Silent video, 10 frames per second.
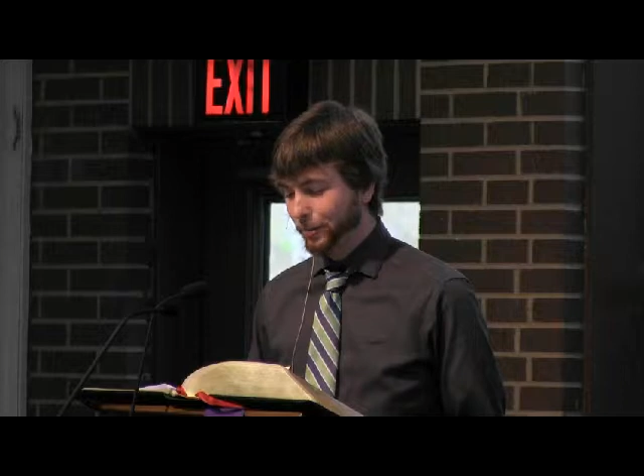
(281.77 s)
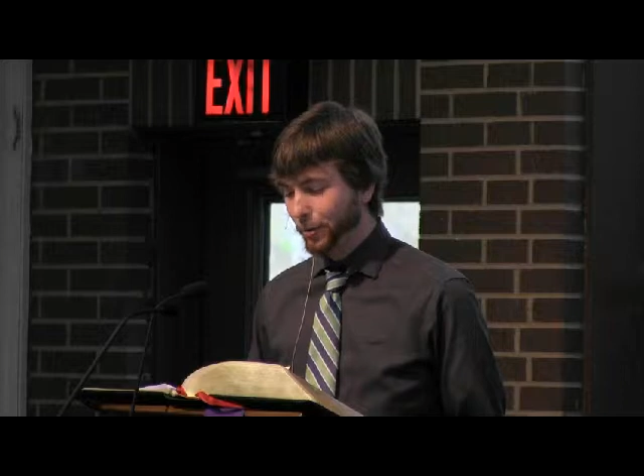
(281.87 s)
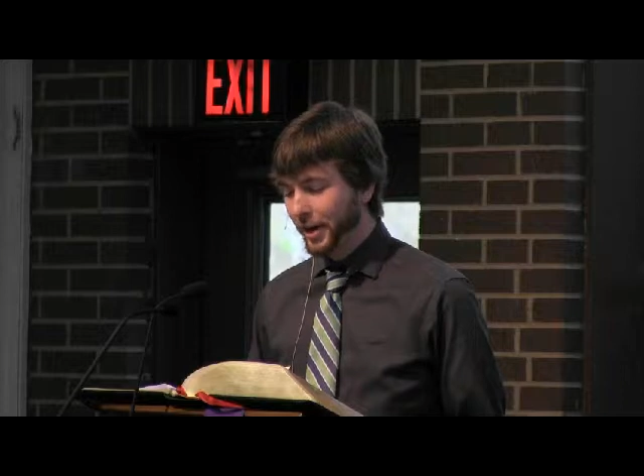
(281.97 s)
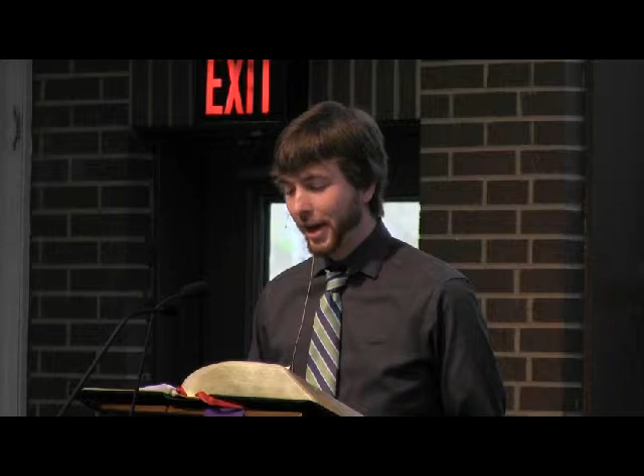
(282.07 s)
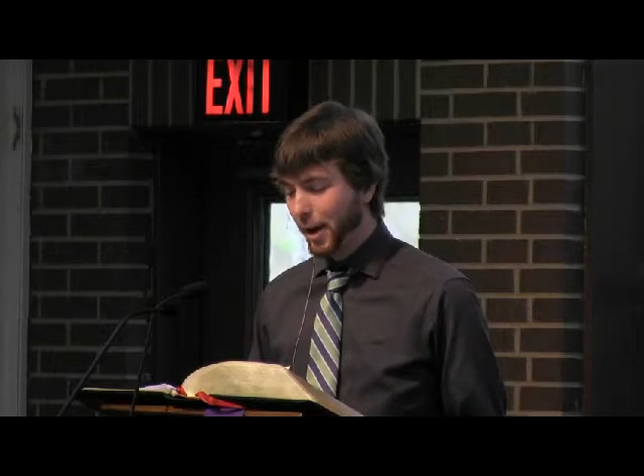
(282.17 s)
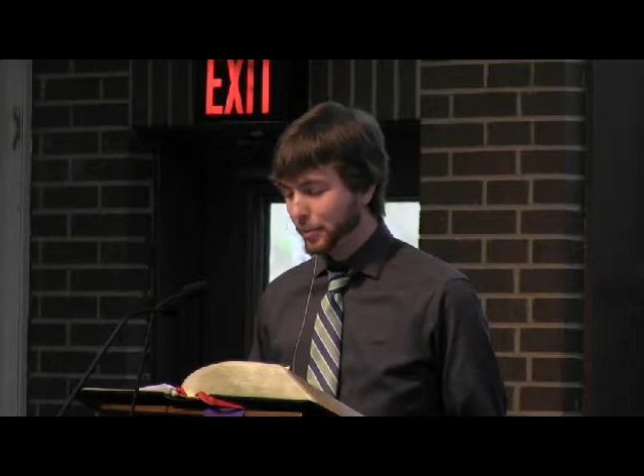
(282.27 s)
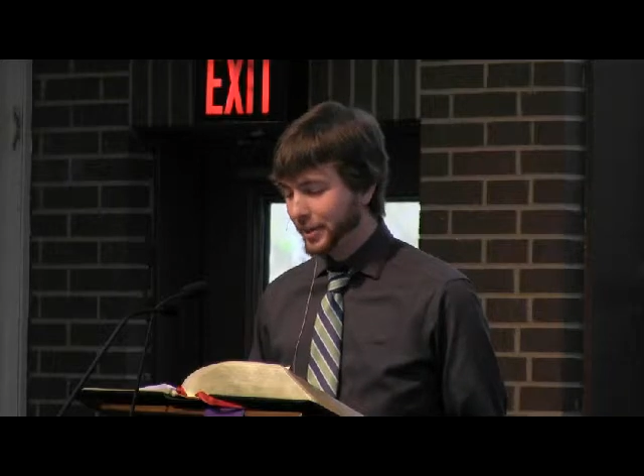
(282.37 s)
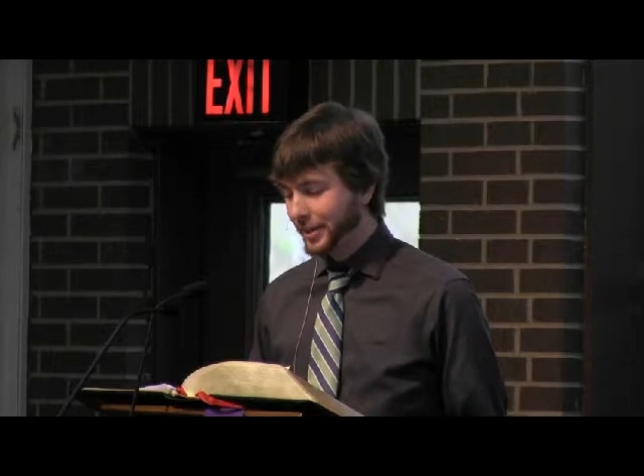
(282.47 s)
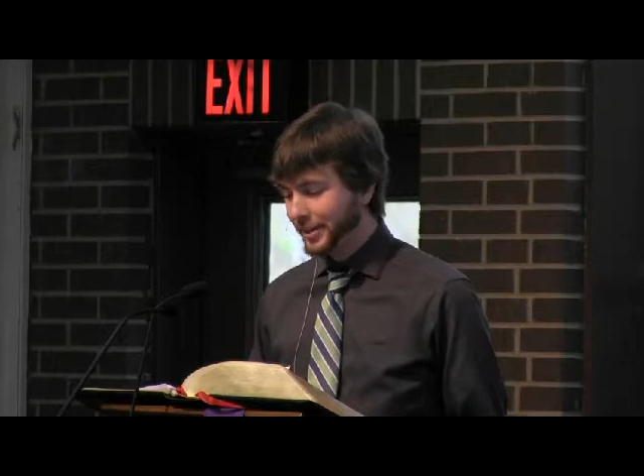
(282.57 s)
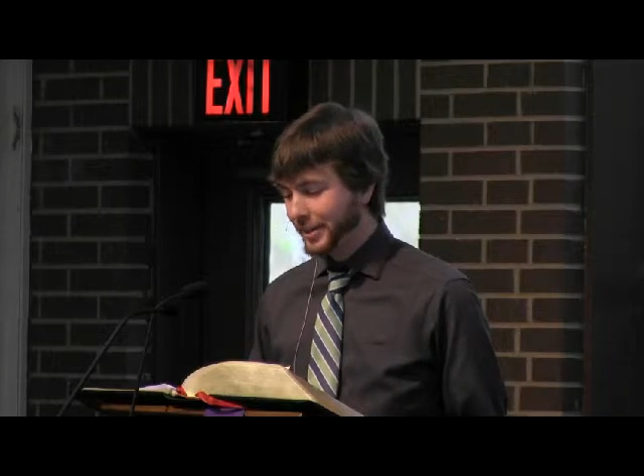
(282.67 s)
of what
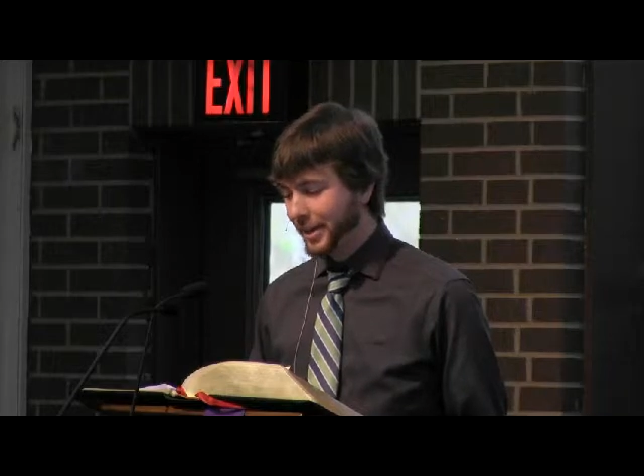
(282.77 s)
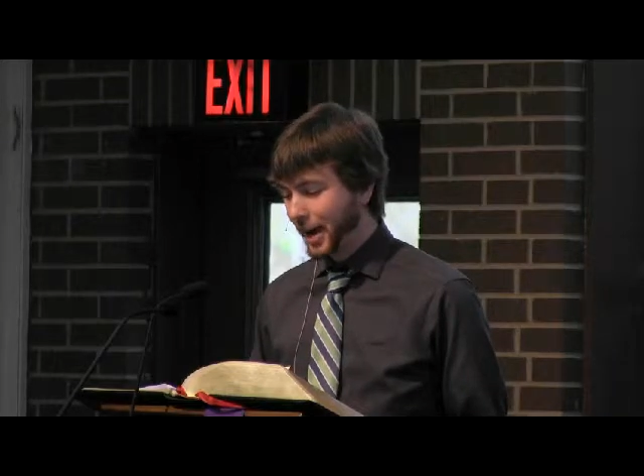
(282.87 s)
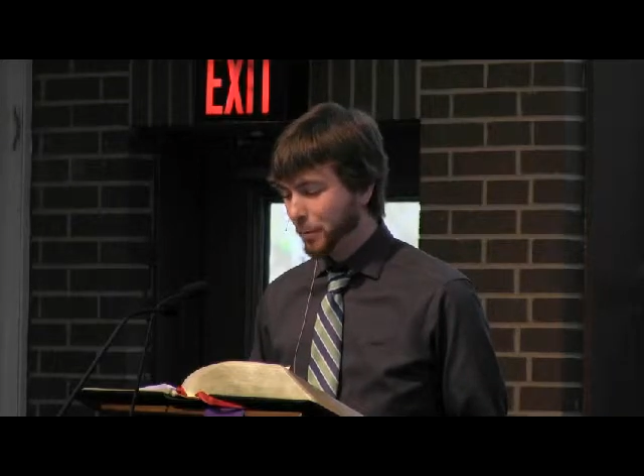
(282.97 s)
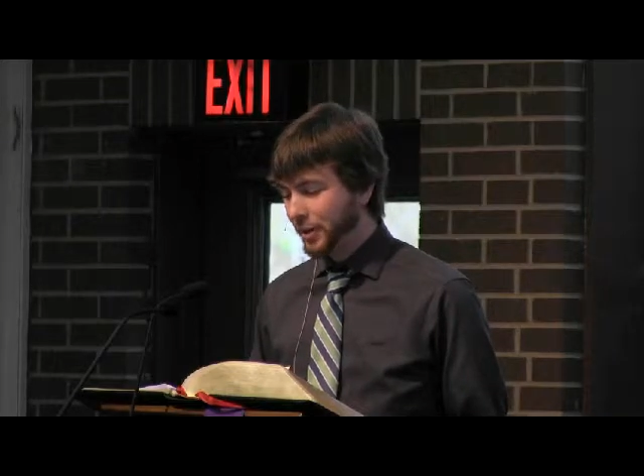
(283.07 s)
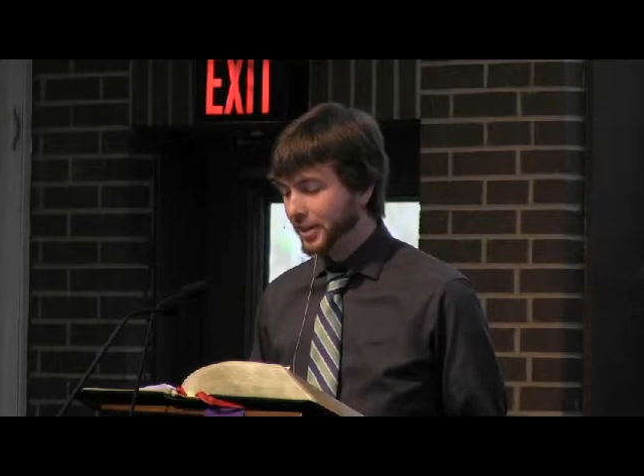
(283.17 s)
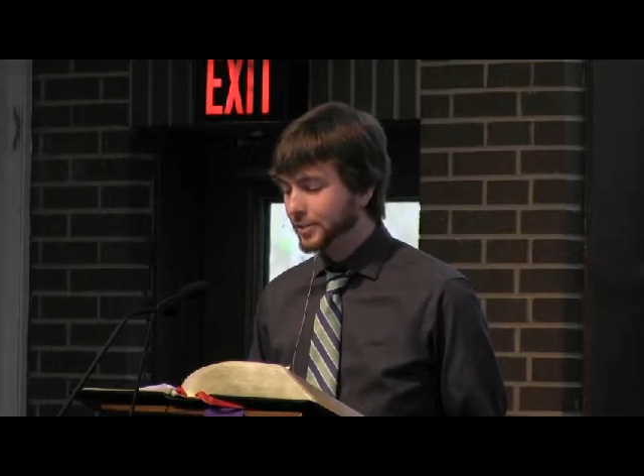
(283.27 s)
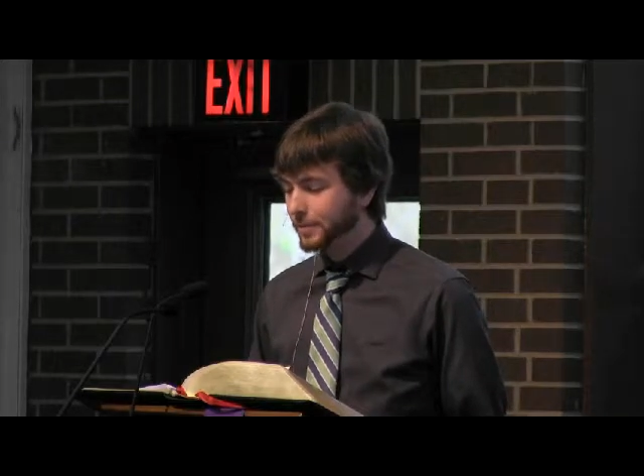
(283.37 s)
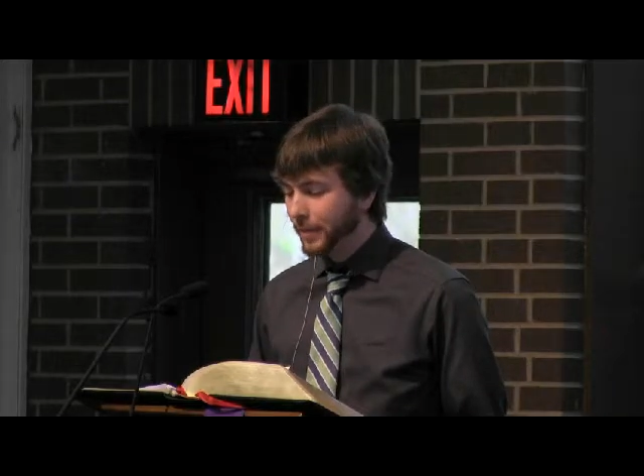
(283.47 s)
happened and didn't happen is